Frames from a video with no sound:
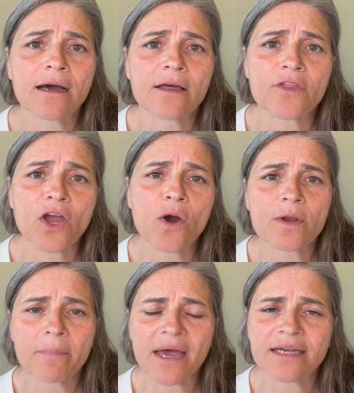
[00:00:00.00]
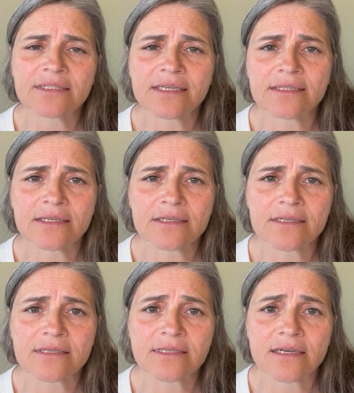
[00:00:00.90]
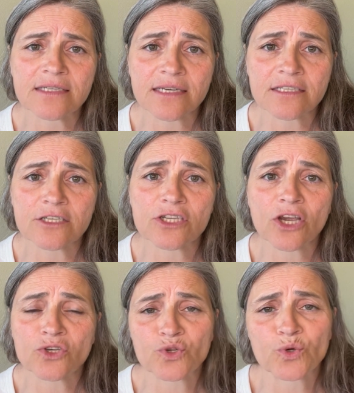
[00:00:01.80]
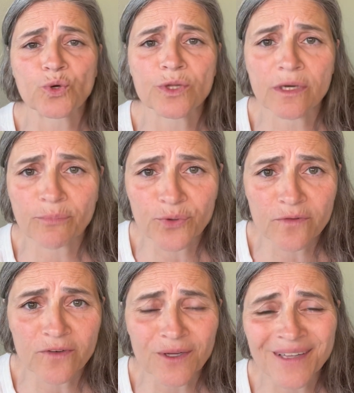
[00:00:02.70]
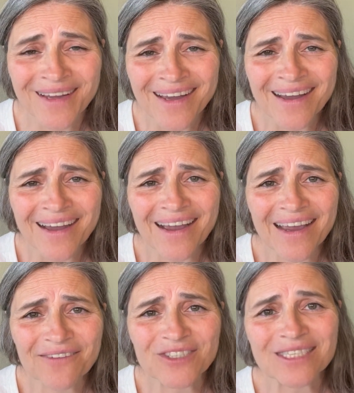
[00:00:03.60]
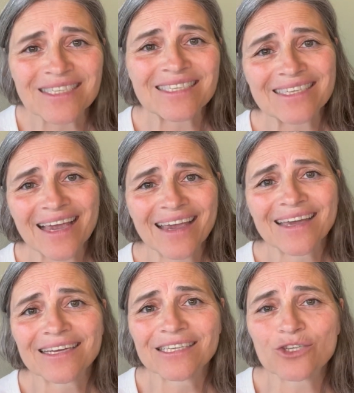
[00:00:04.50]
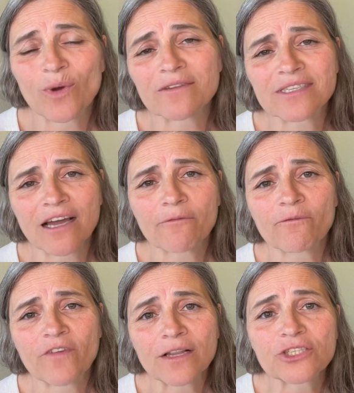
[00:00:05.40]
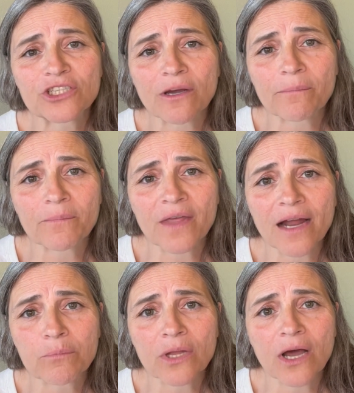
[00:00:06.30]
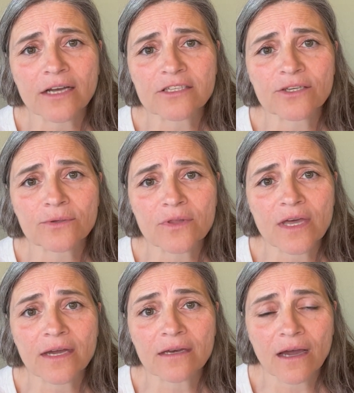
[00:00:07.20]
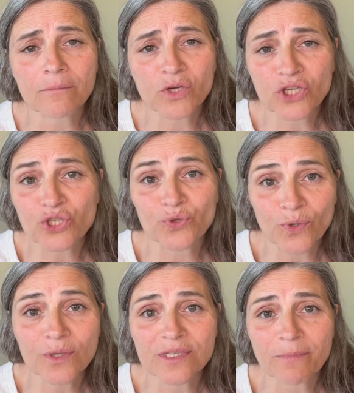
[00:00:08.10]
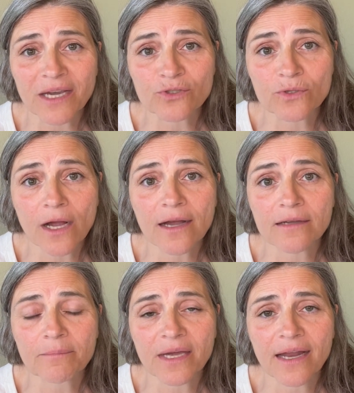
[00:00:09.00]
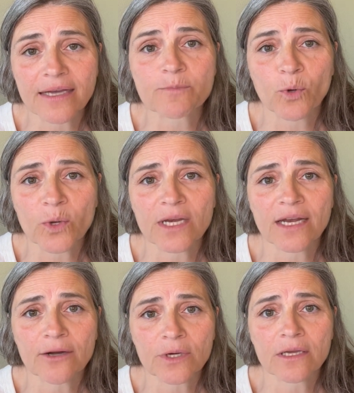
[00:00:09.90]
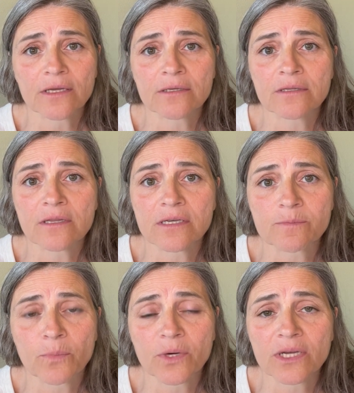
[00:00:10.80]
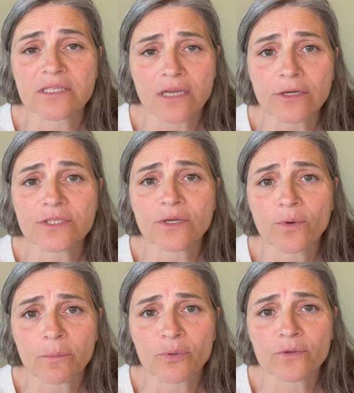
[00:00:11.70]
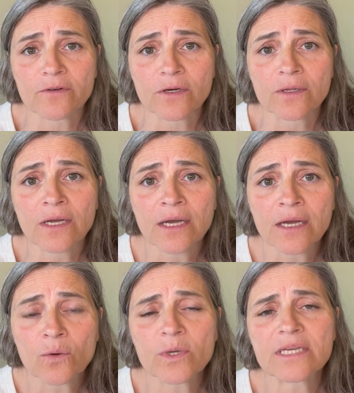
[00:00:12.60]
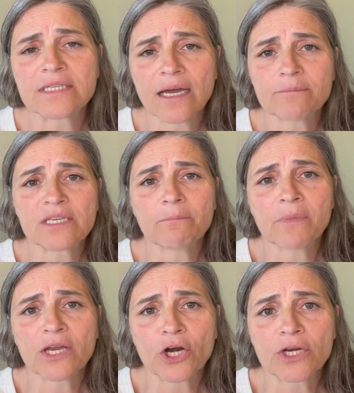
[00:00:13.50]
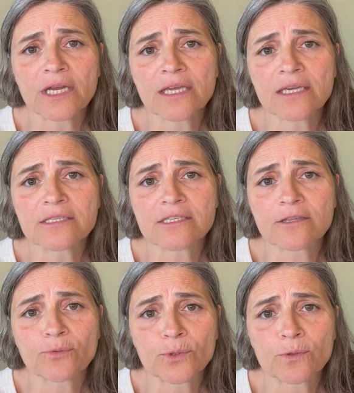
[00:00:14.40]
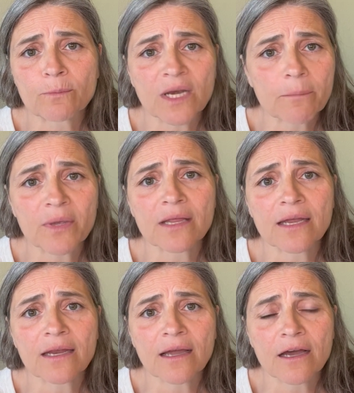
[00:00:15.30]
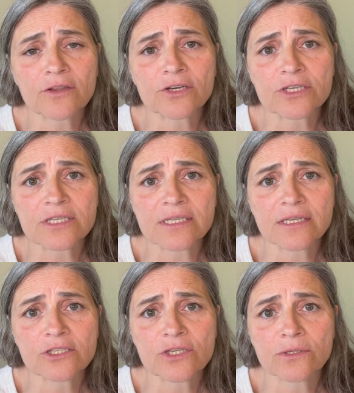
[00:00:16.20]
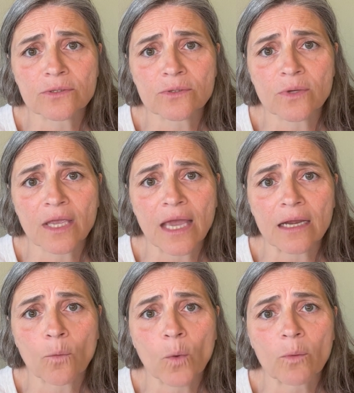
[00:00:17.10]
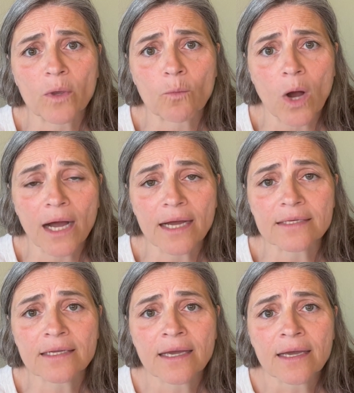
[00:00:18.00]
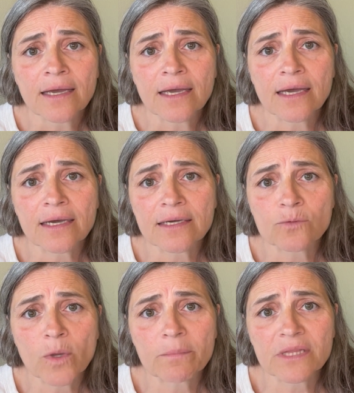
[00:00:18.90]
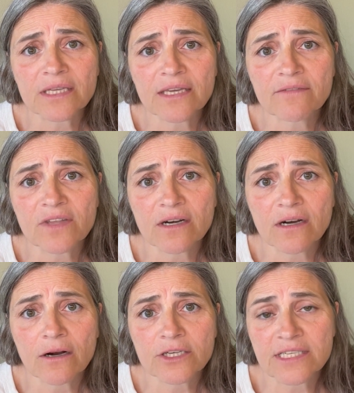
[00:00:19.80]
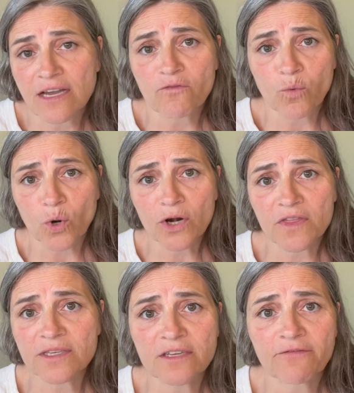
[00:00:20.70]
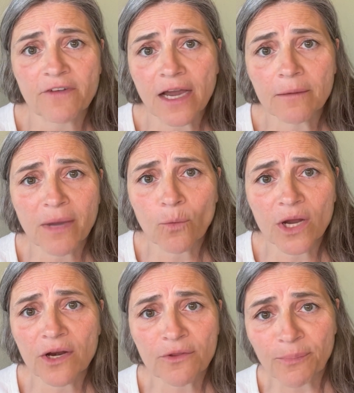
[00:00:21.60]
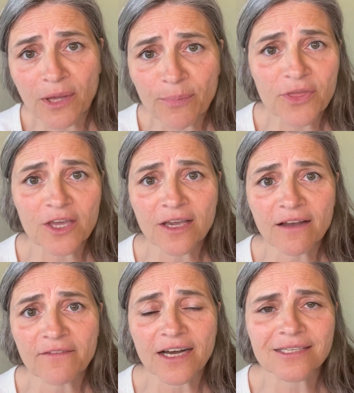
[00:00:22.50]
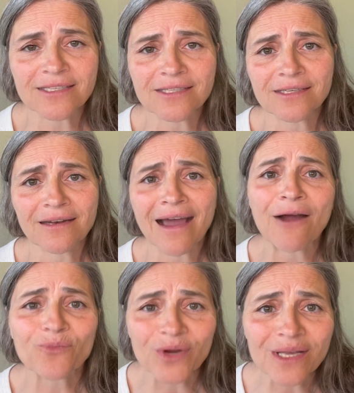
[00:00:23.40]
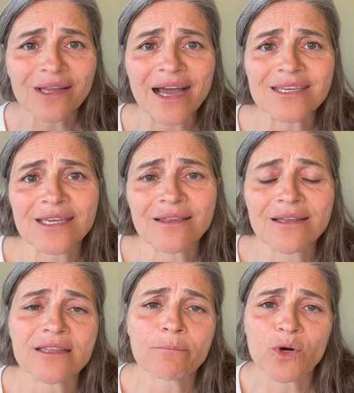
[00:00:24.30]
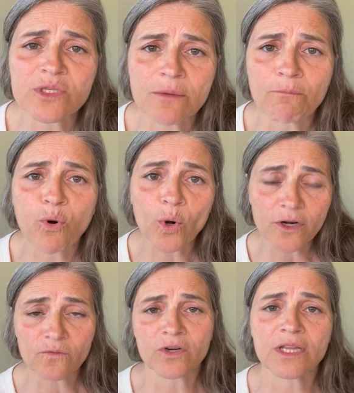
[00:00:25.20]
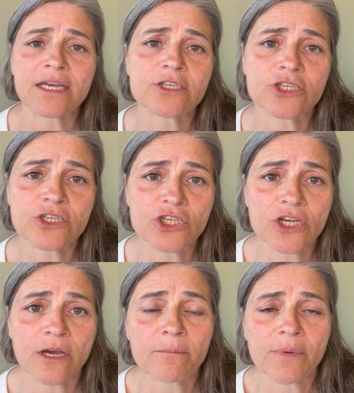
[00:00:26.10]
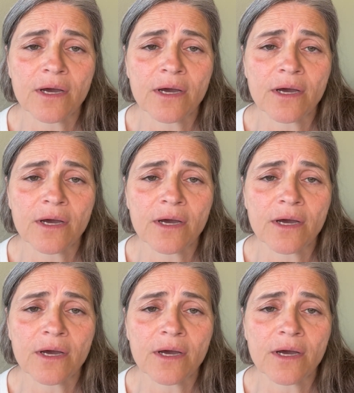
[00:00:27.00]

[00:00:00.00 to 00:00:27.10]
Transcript: the codependent is addicted to control and approval. I often say in a 12-step fellowship that I belong to that control is my drug, but as pointed out in this book, it's also approval. We attempt to meet our needs through manipulating others into getting what we want. And we believe that our self-worth is defined by what other people think of us, not realizing that the most important relationship